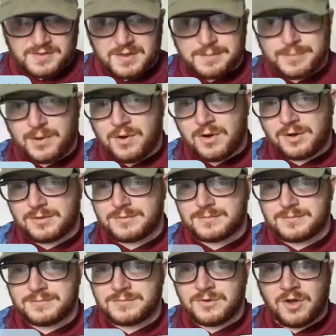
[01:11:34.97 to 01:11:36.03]
But
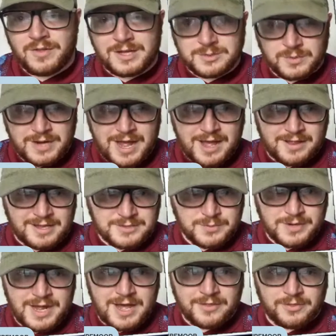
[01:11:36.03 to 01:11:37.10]
no, that's what I
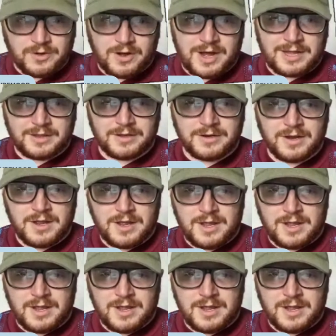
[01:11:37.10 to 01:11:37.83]
thought, Alan.